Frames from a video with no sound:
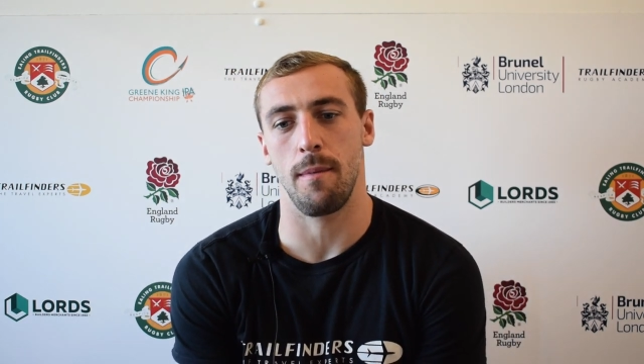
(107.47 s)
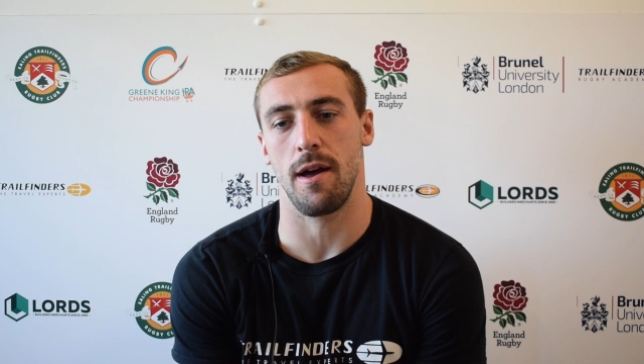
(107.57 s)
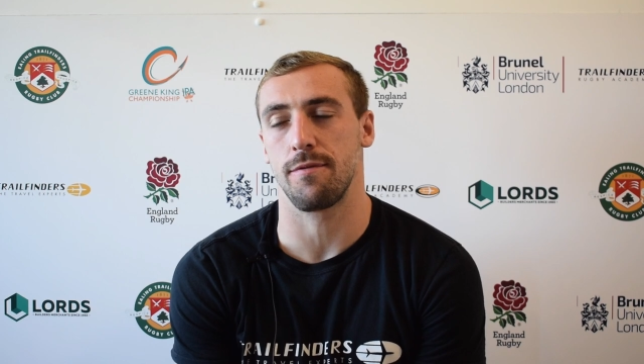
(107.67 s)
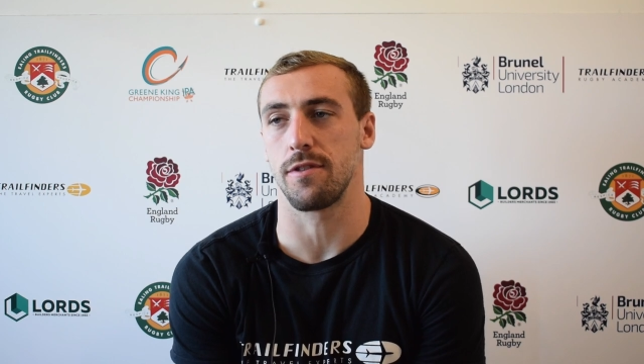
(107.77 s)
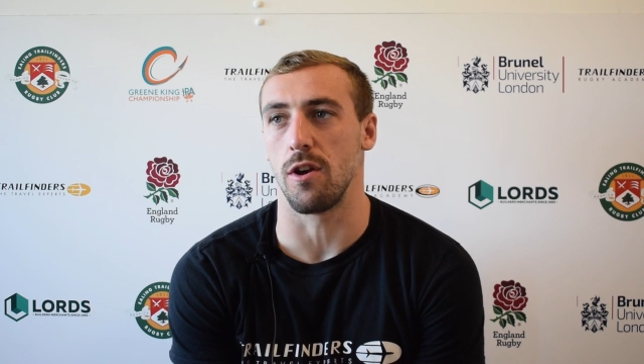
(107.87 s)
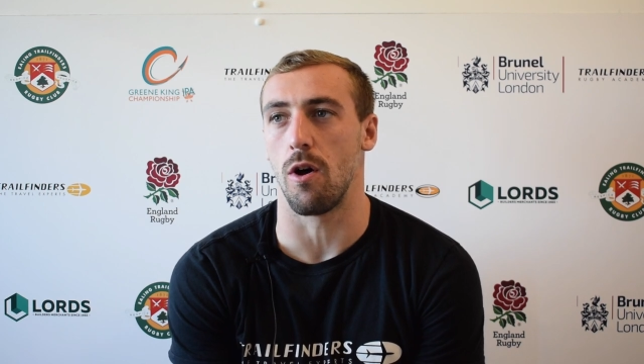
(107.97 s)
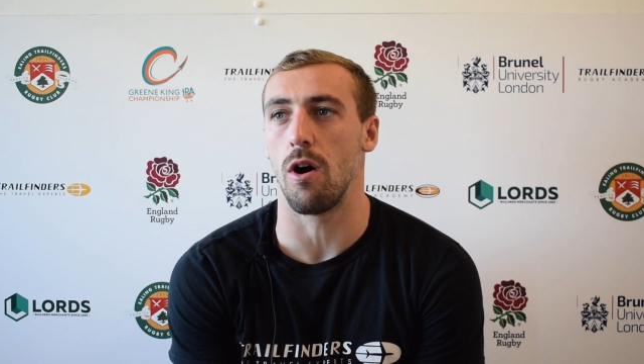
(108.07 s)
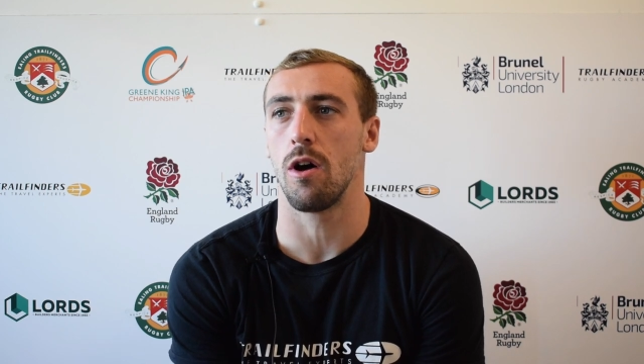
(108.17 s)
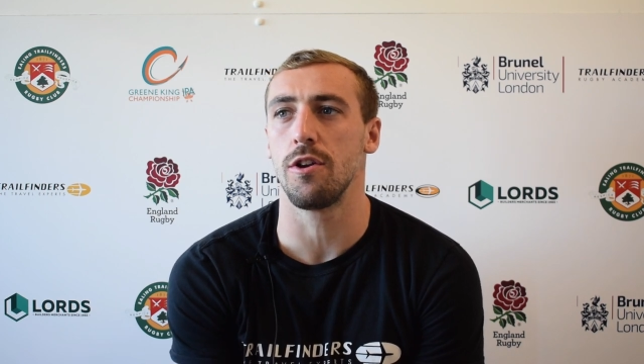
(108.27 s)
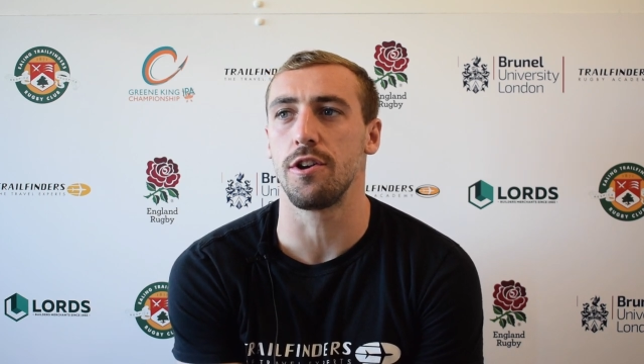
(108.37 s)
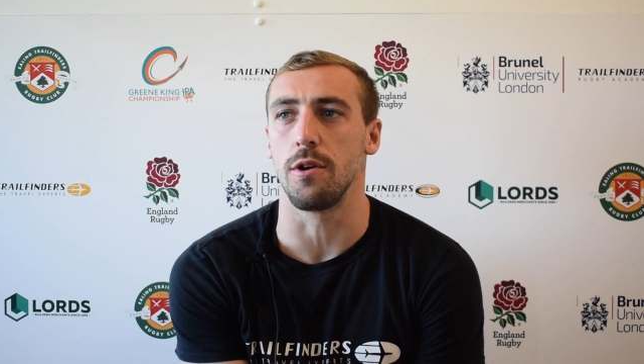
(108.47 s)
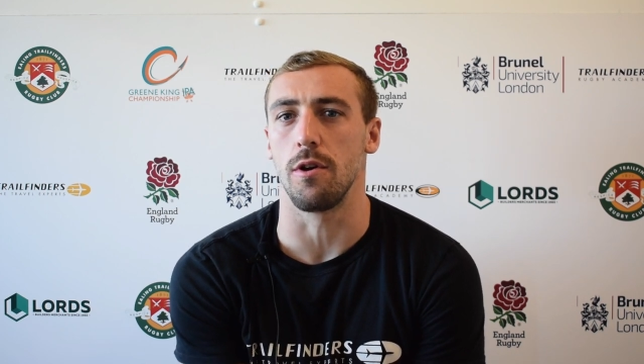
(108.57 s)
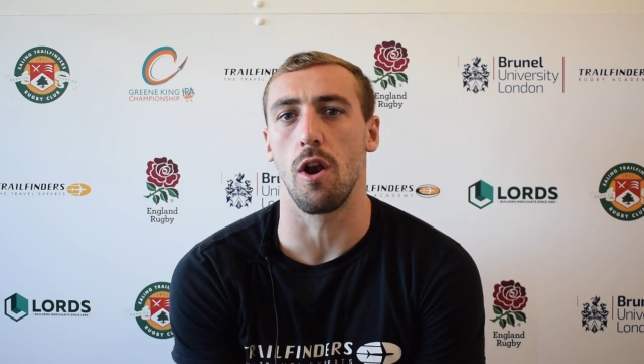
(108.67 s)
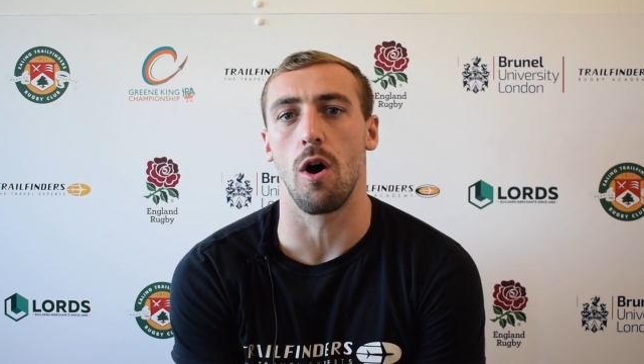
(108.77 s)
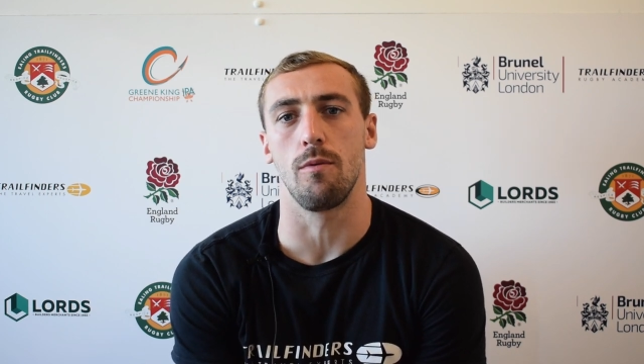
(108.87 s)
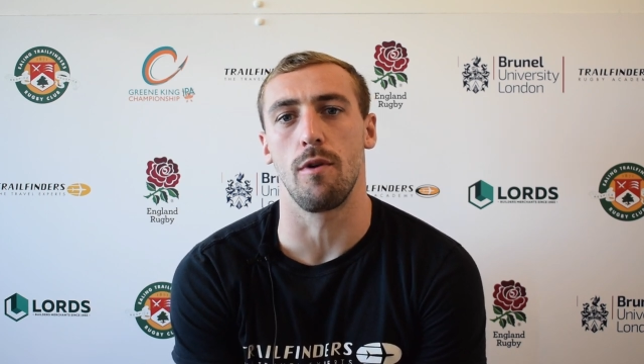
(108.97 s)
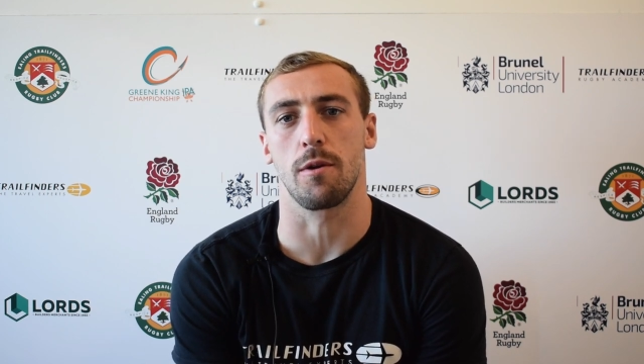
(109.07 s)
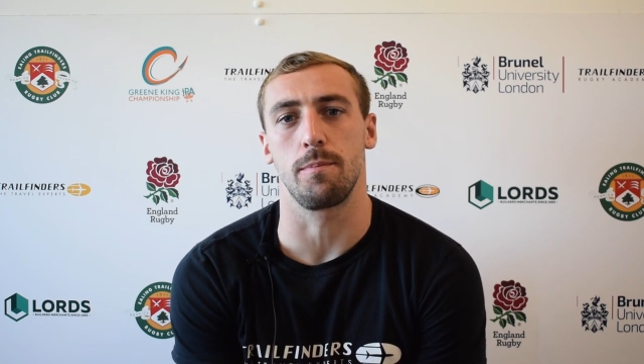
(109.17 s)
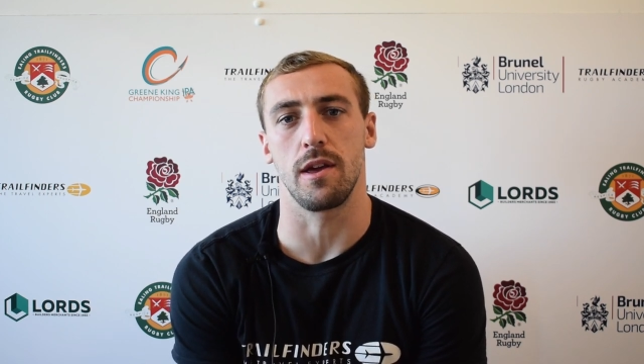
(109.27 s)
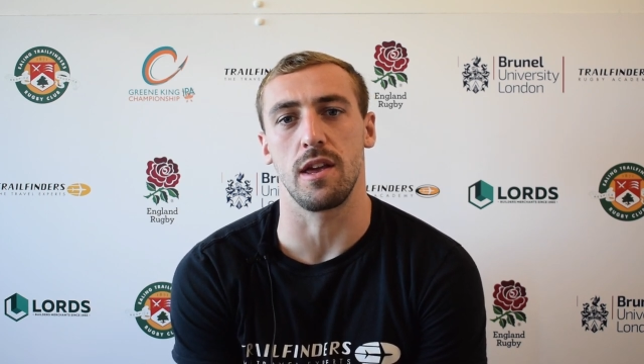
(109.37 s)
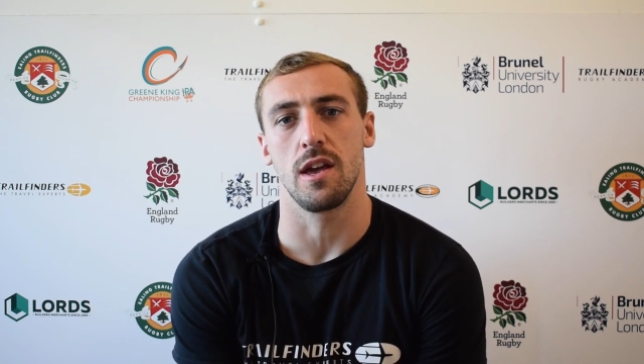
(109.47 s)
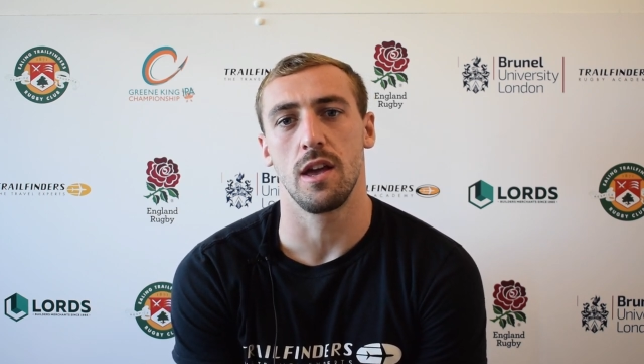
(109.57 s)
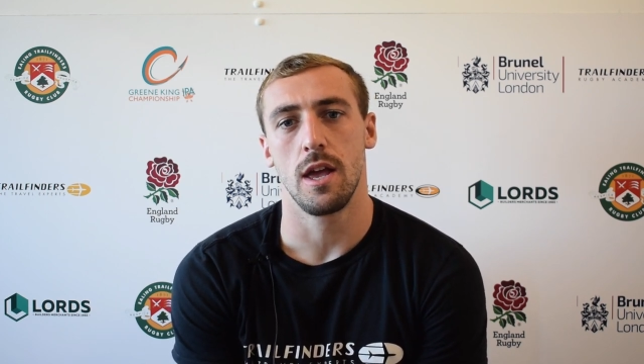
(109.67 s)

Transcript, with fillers: after not doing a lot of rugby